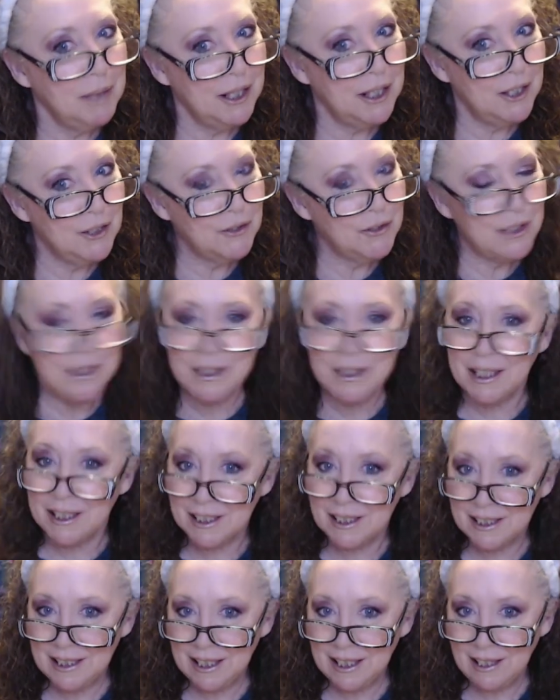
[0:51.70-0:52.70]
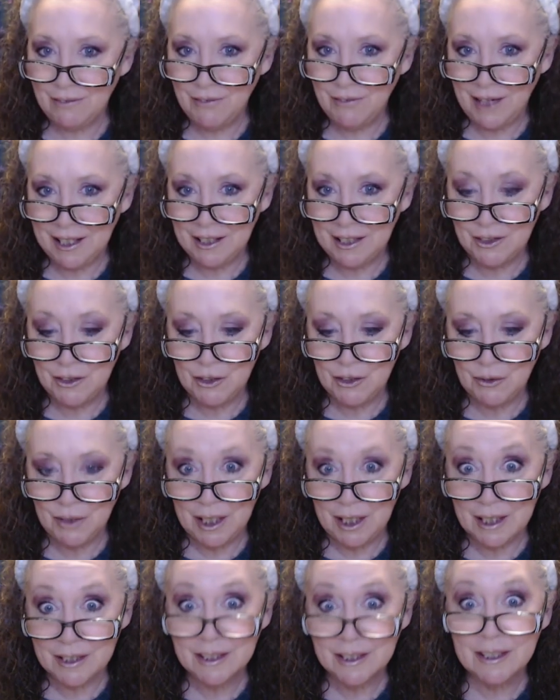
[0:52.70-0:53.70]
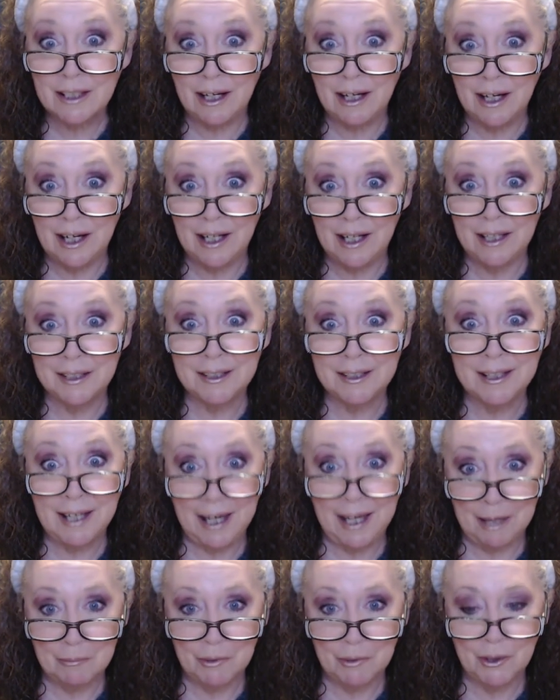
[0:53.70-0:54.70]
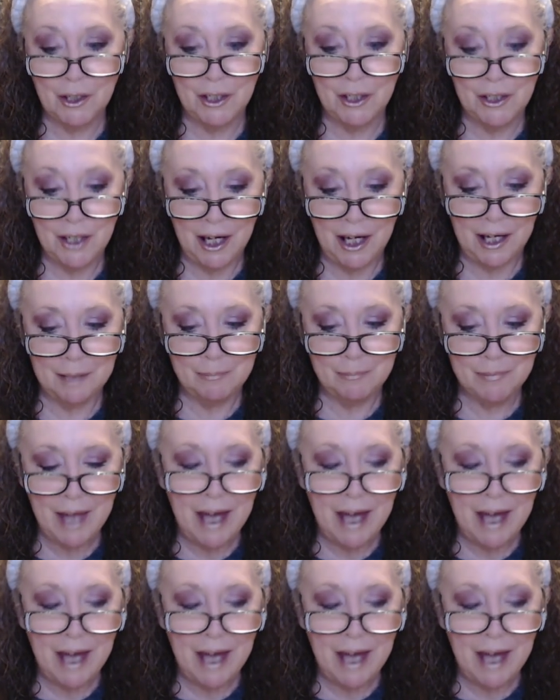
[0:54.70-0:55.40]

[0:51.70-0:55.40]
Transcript: interesting to see if I can do this on camera or not.